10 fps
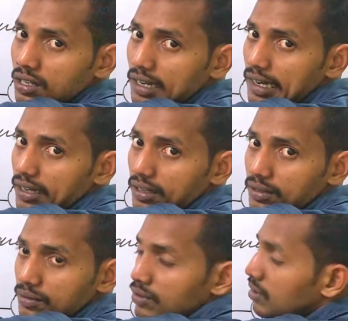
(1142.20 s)

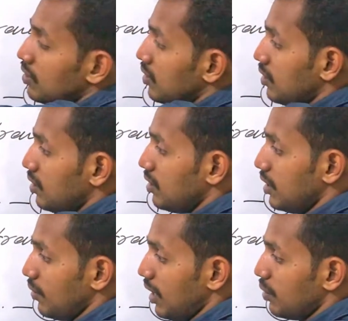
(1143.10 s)
Clear?
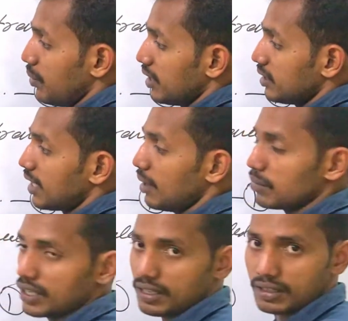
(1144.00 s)
Divided by the time
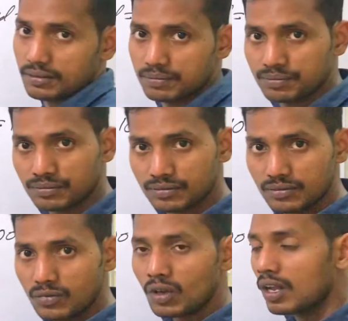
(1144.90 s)
taken.
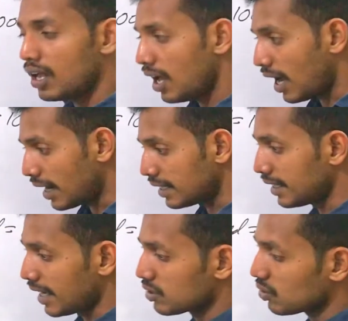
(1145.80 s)
And in
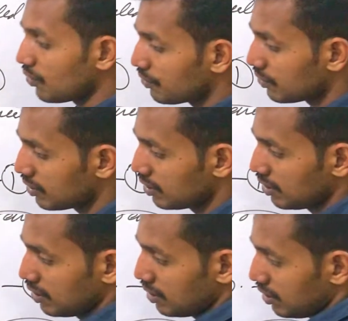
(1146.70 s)
case of
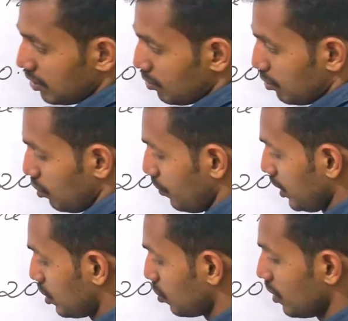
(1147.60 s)

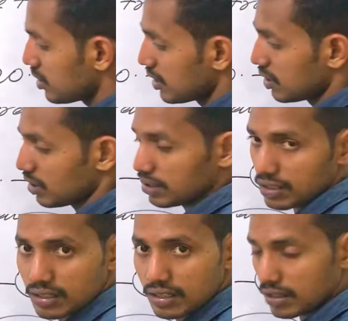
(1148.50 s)
moving towards each
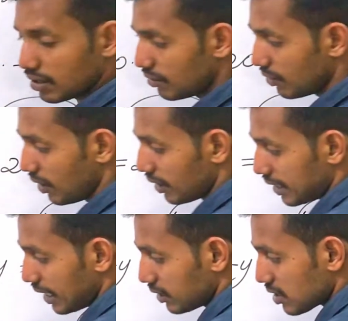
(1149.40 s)
other, we will
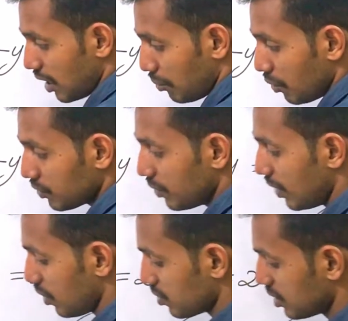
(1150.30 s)
take the sum of the
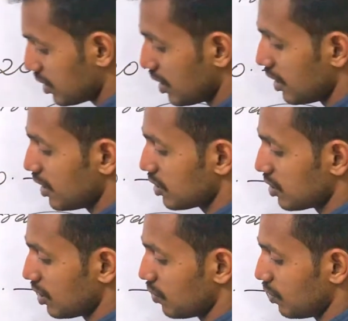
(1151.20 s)
velocity
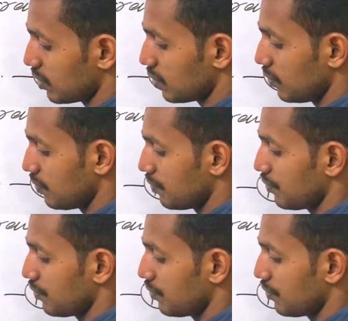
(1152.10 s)
is equal to